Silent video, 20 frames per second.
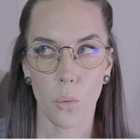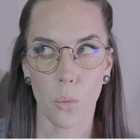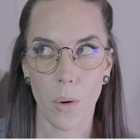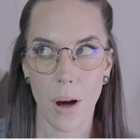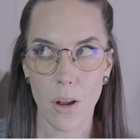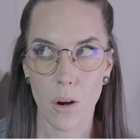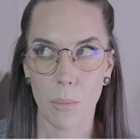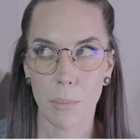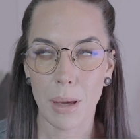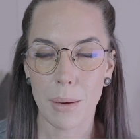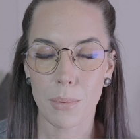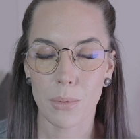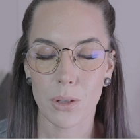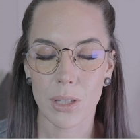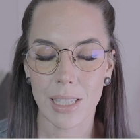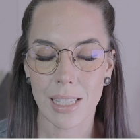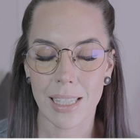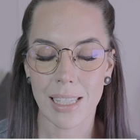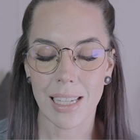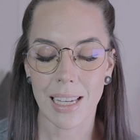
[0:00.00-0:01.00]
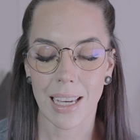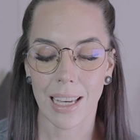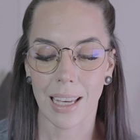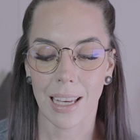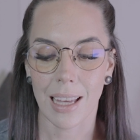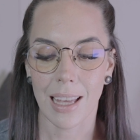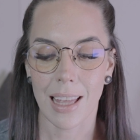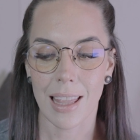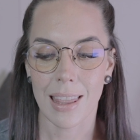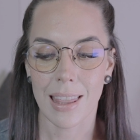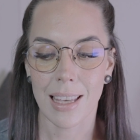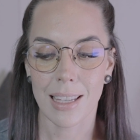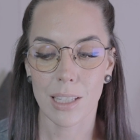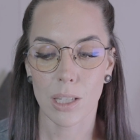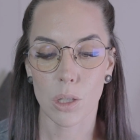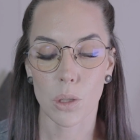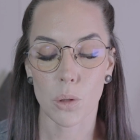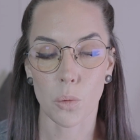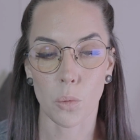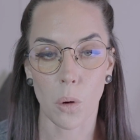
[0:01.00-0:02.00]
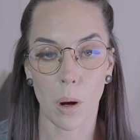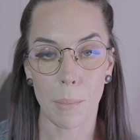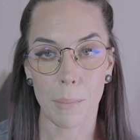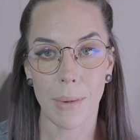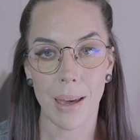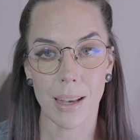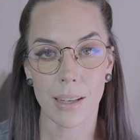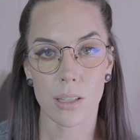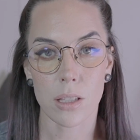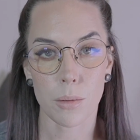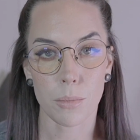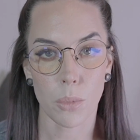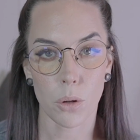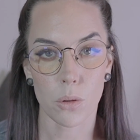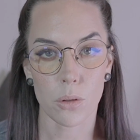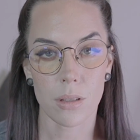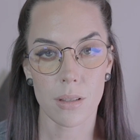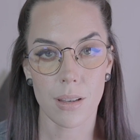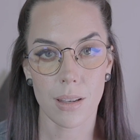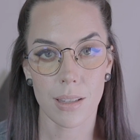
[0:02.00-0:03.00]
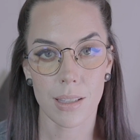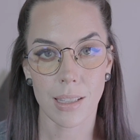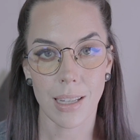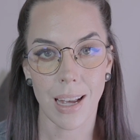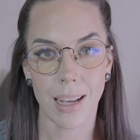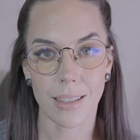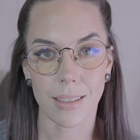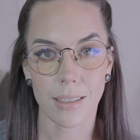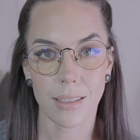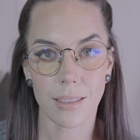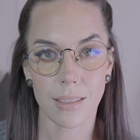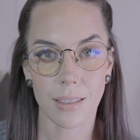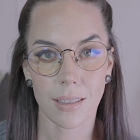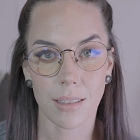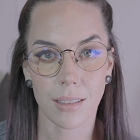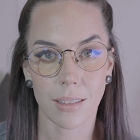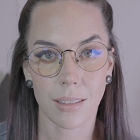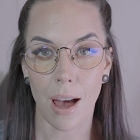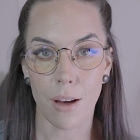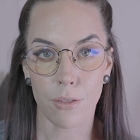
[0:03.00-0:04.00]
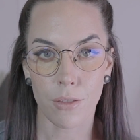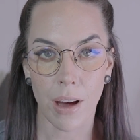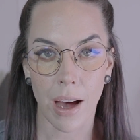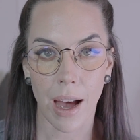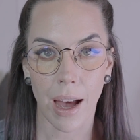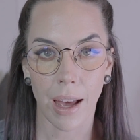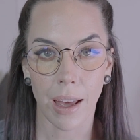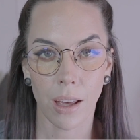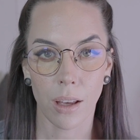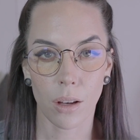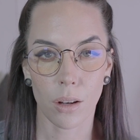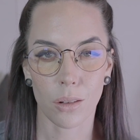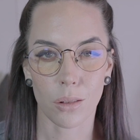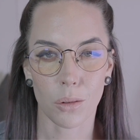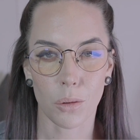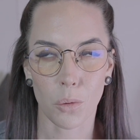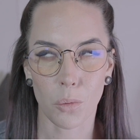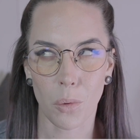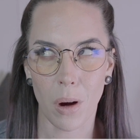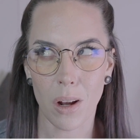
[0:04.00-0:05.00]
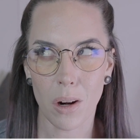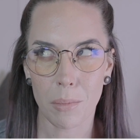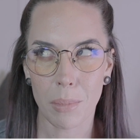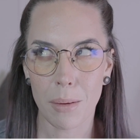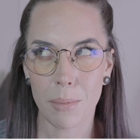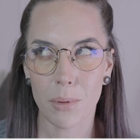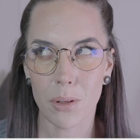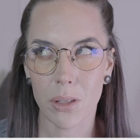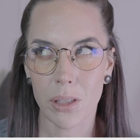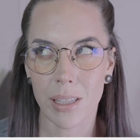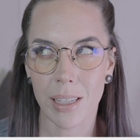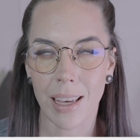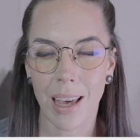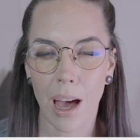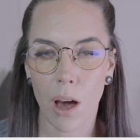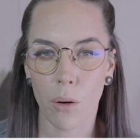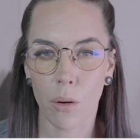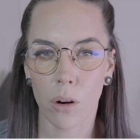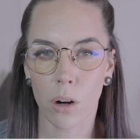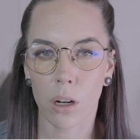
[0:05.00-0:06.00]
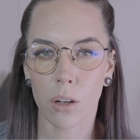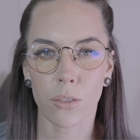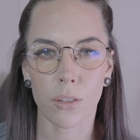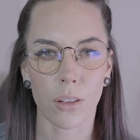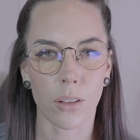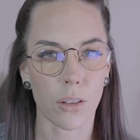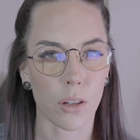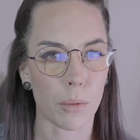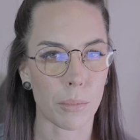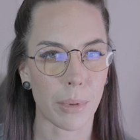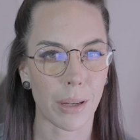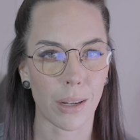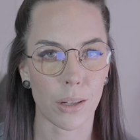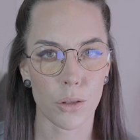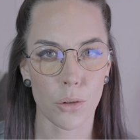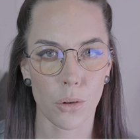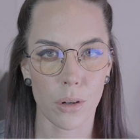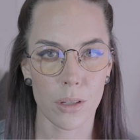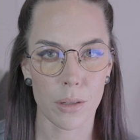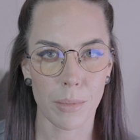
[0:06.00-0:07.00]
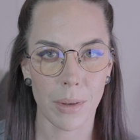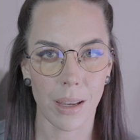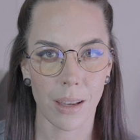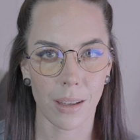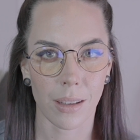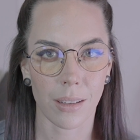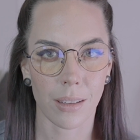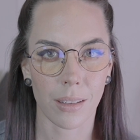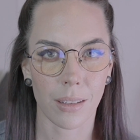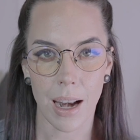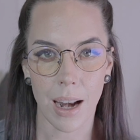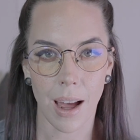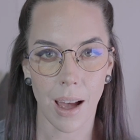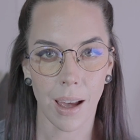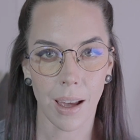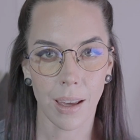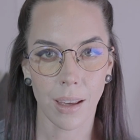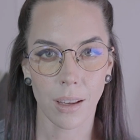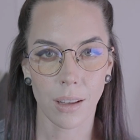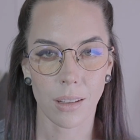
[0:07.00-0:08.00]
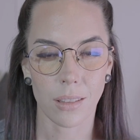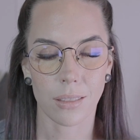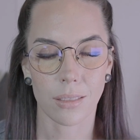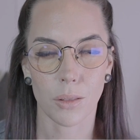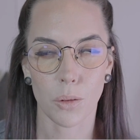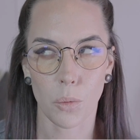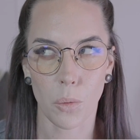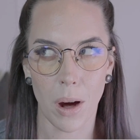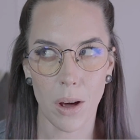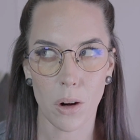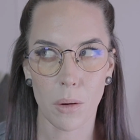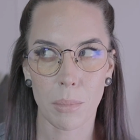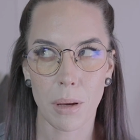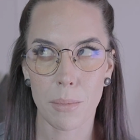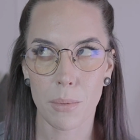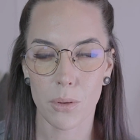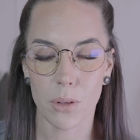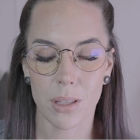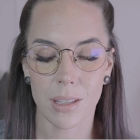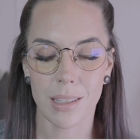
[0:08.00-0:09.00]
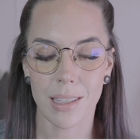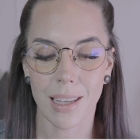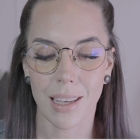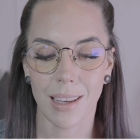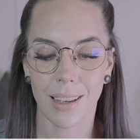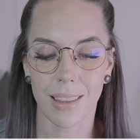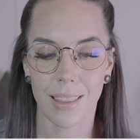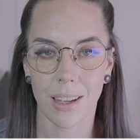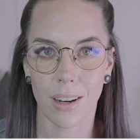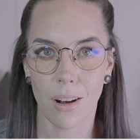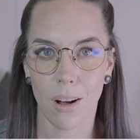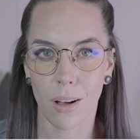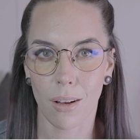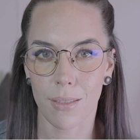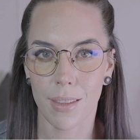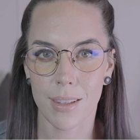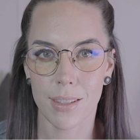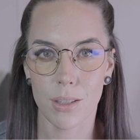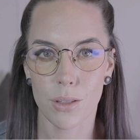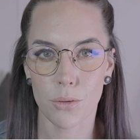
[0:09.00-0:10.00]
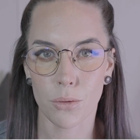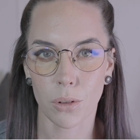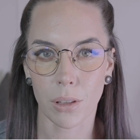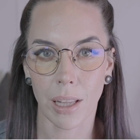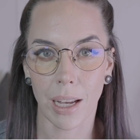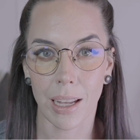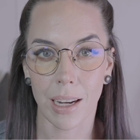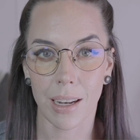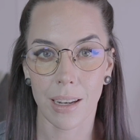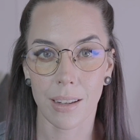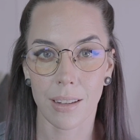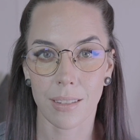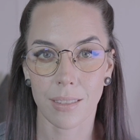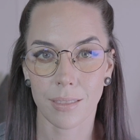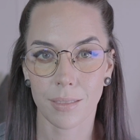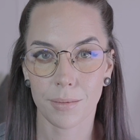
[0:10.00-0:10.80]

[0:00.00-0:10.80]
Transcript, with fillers: Why don't people see this is what makes the most sense? FI, why don't people see how hurtful they're being towards me? NI, why don't people see that all of this is related?